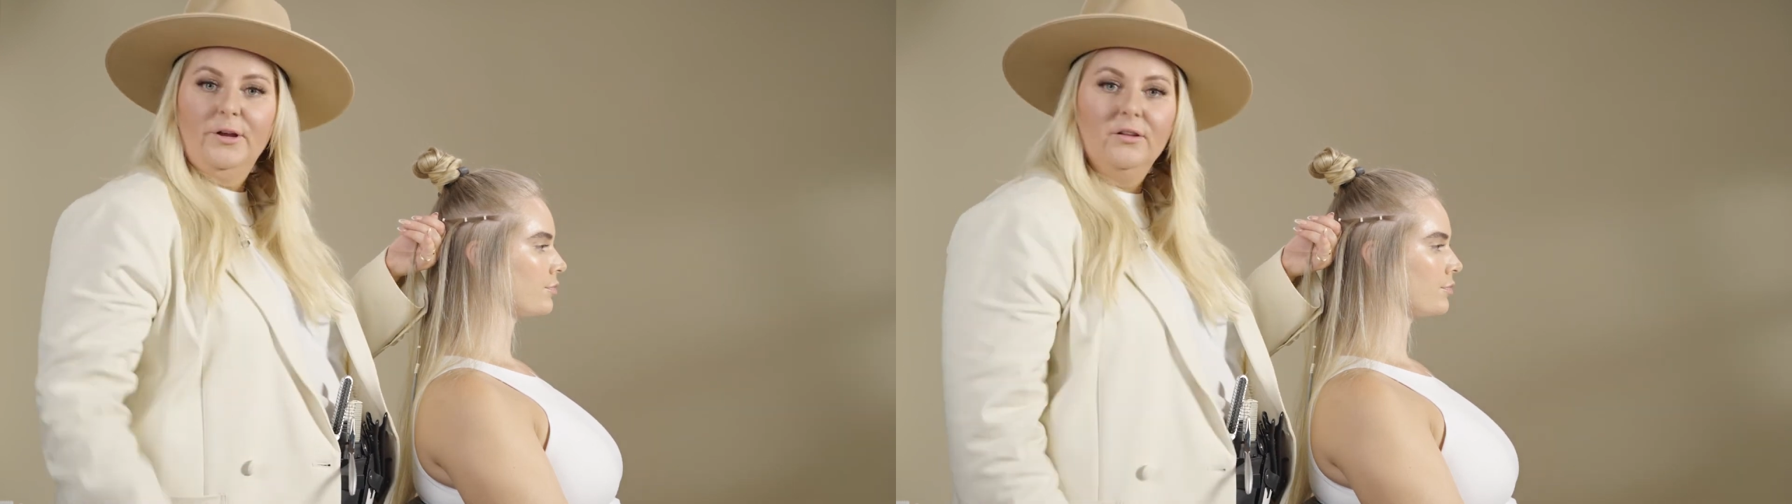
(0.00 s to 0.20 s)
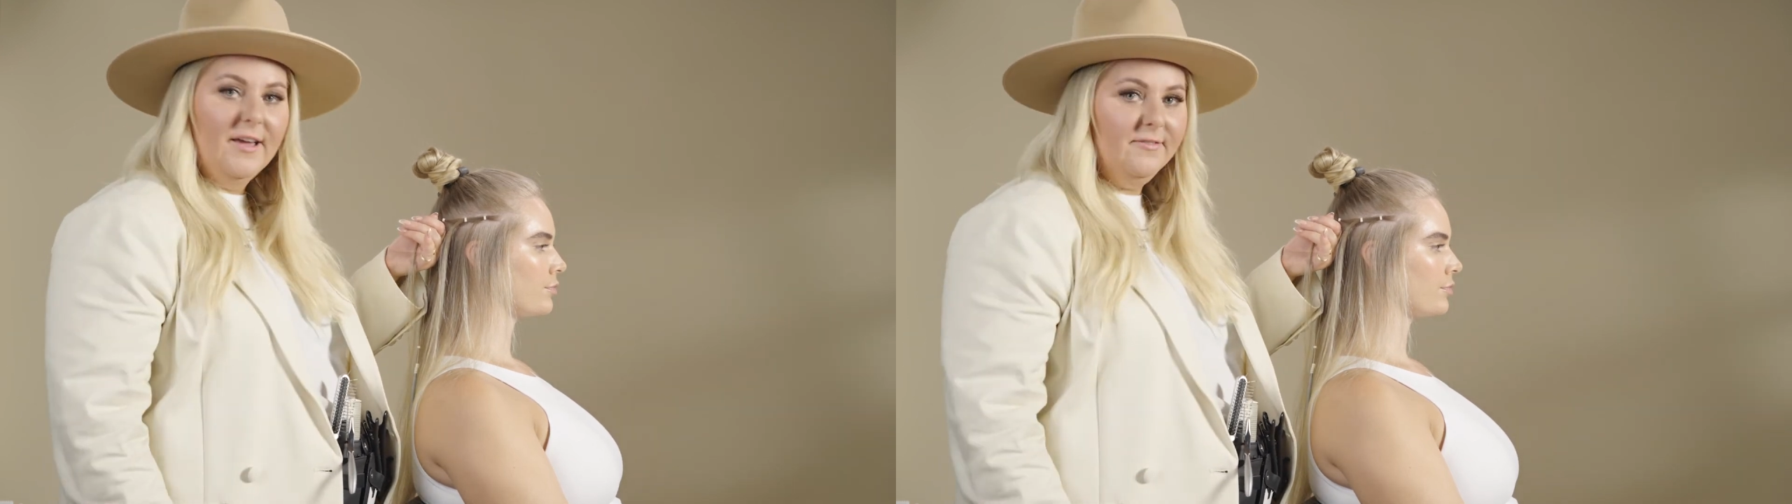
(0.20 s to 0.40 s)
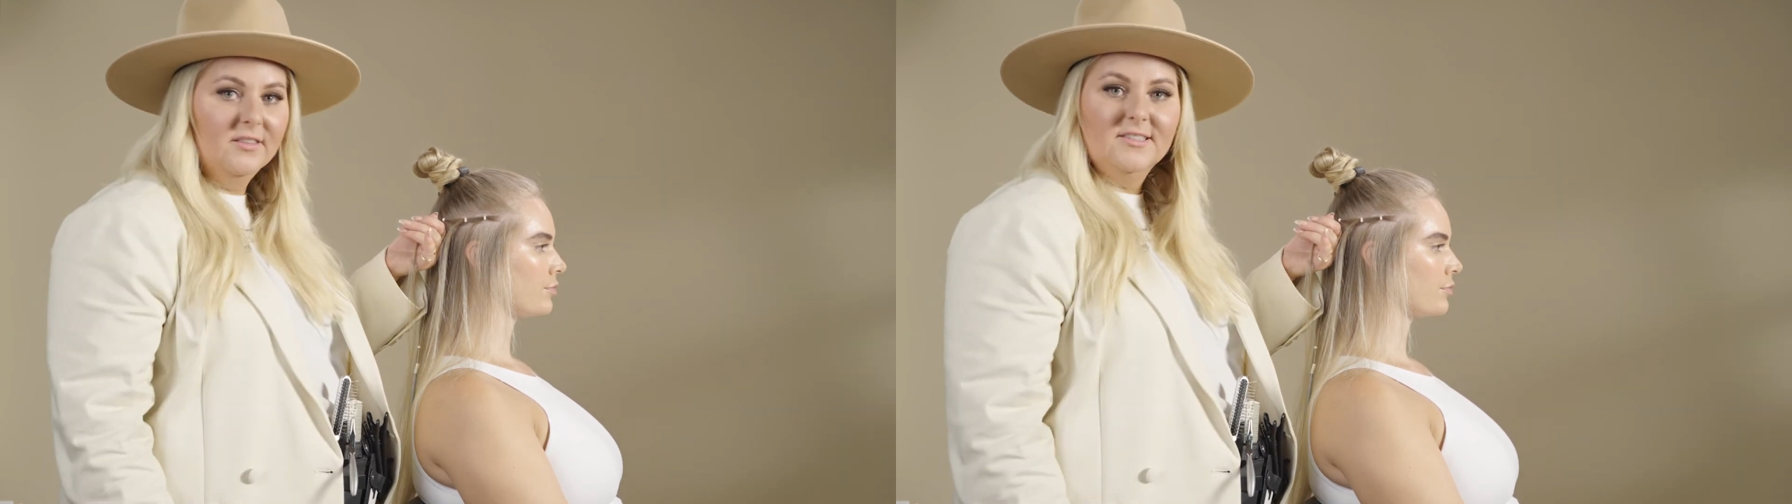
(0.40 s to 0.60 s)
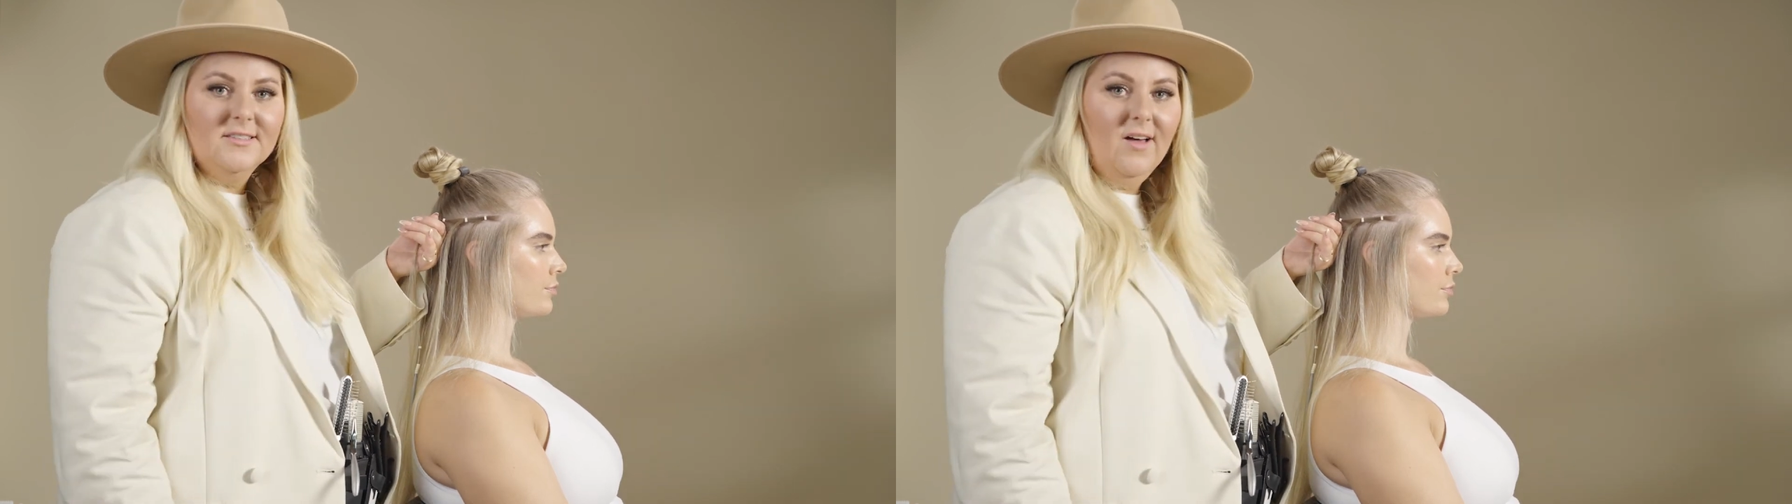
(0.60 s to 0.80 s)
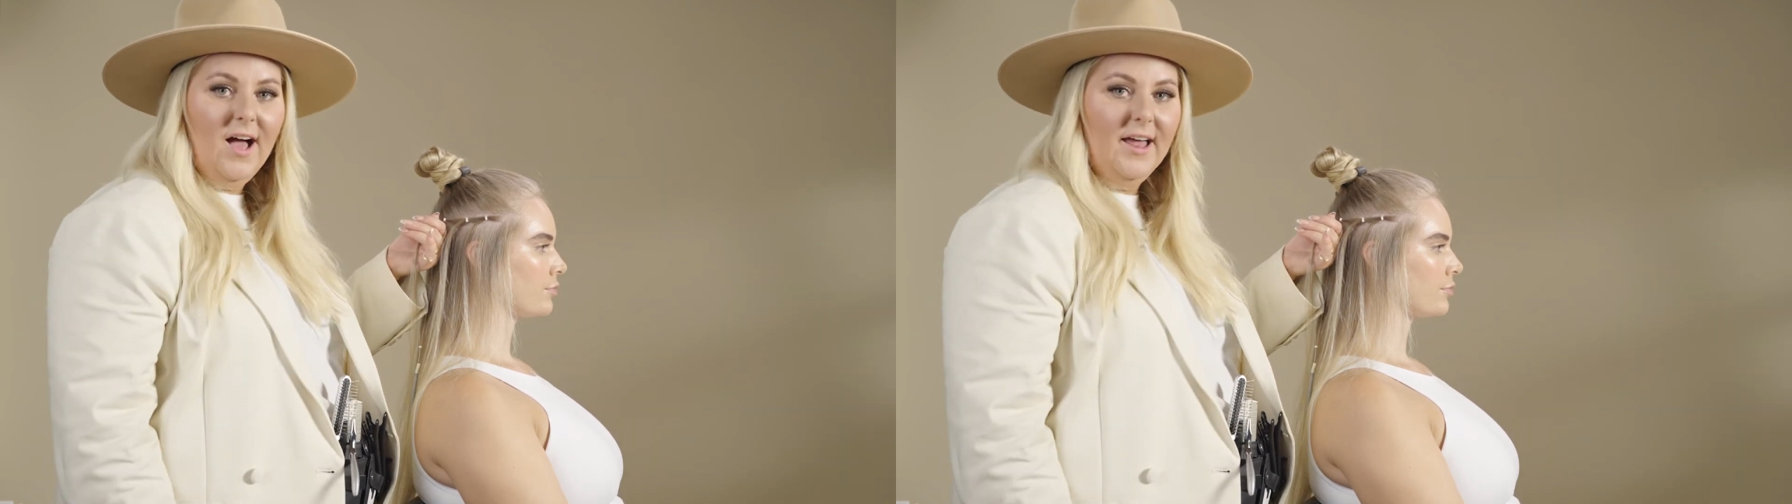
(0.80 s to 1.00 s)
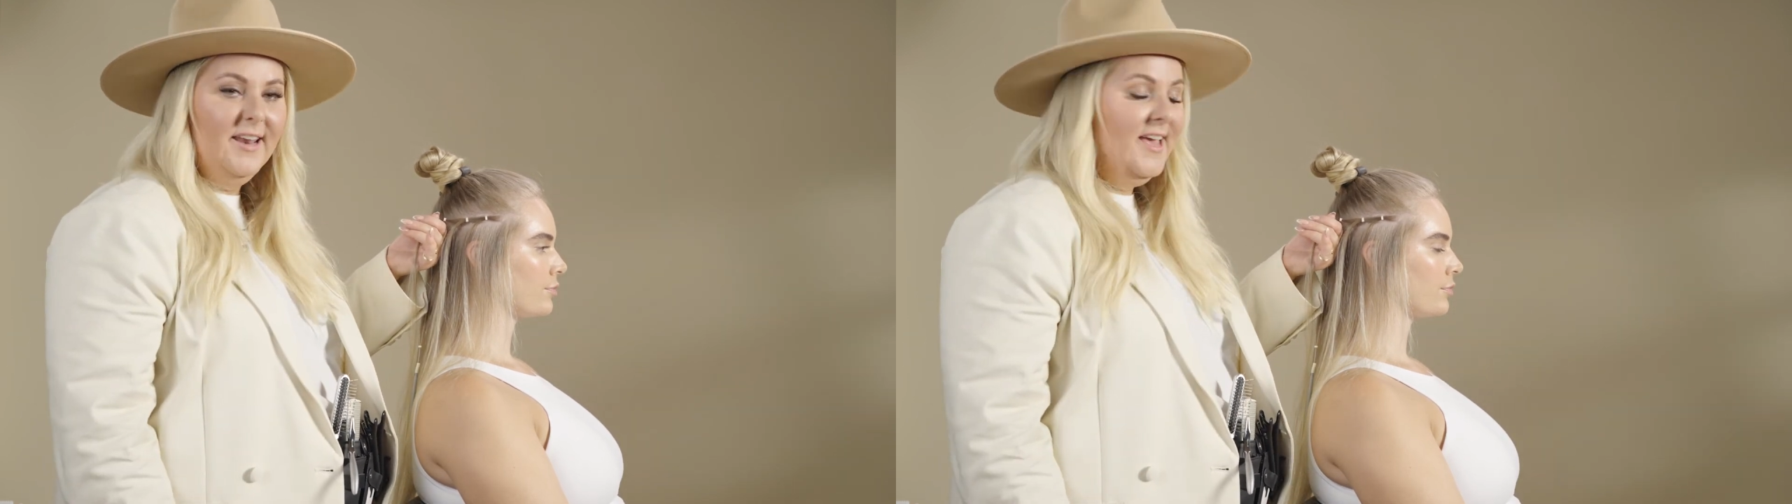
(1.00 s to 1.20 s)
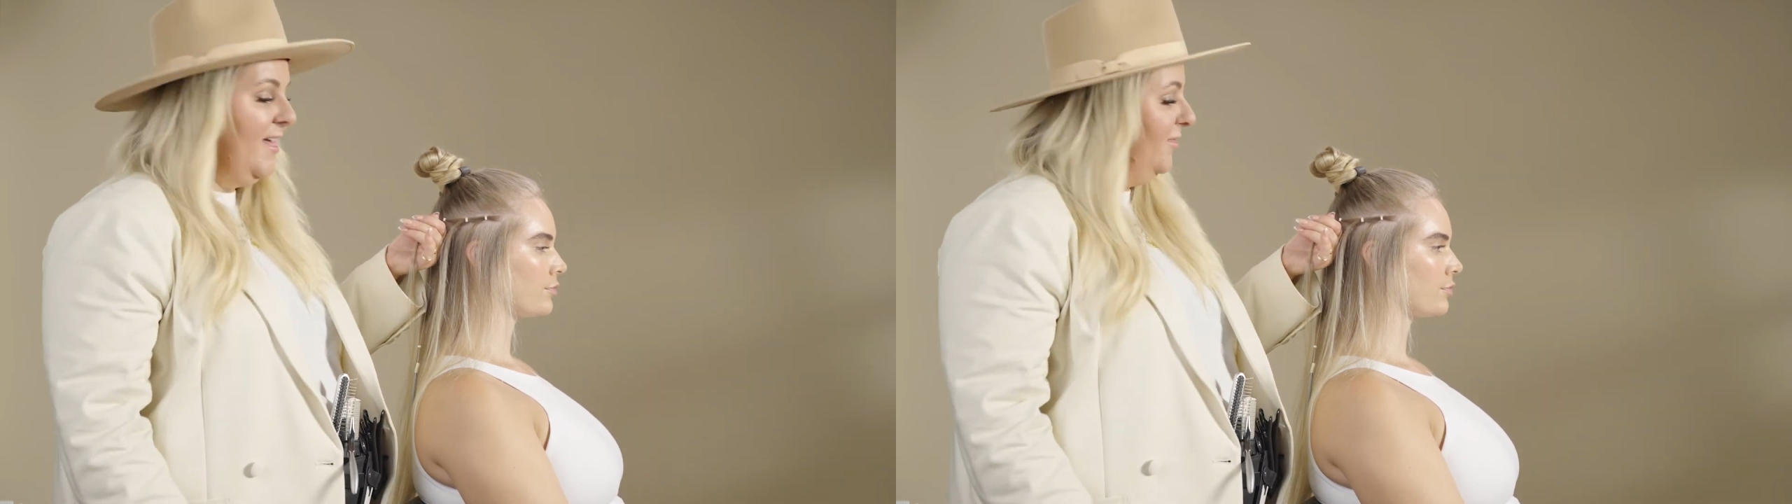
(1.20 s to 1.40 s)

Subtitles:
real life in the salon.